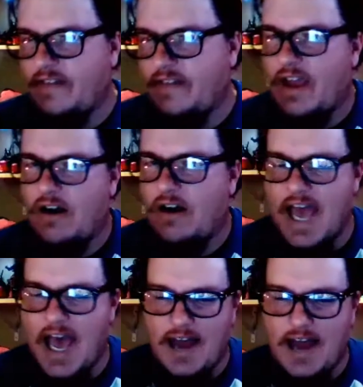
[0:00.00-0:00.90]
had
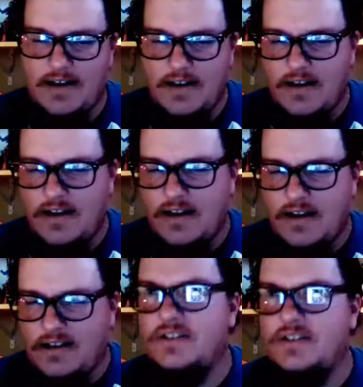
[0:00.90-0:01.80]

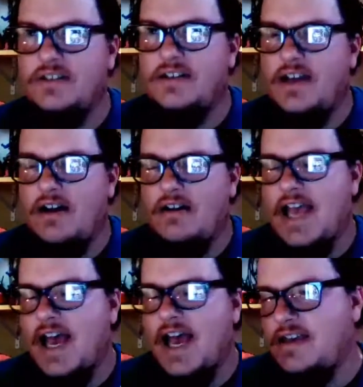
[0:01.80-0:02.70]

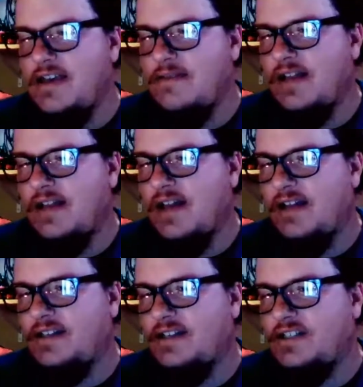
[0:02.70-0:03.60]
the He-Man
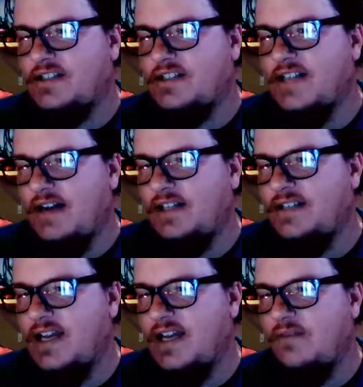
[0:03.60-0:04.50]
line. They just hadn't released
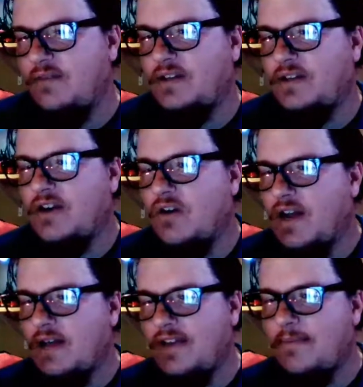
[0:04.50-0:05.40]
it yet when the Conan
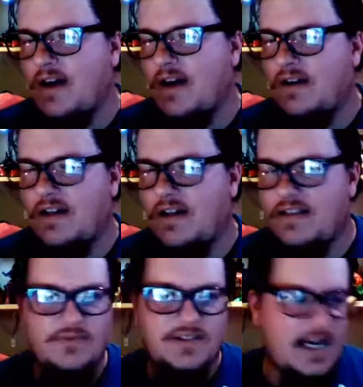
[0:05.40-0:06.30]
movie came out. I think it was
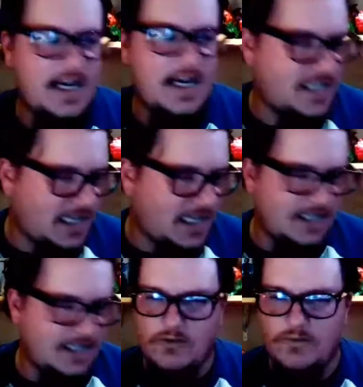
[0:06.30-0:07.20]
1982 or
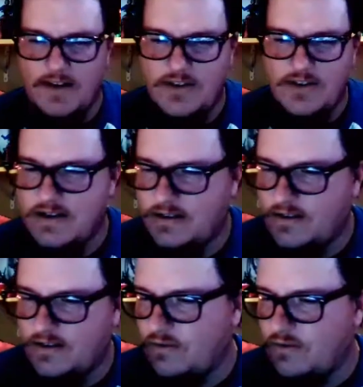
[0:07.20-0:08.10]
whatever. You can
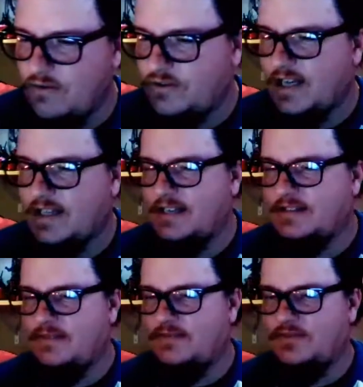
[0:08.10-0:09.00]
Google check that to see if it's
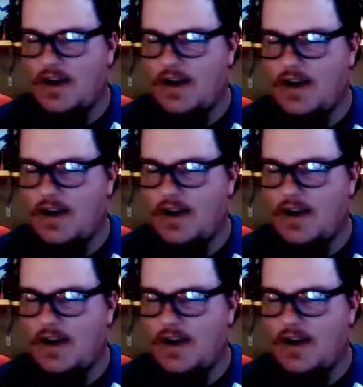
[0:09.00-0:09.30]
right or not.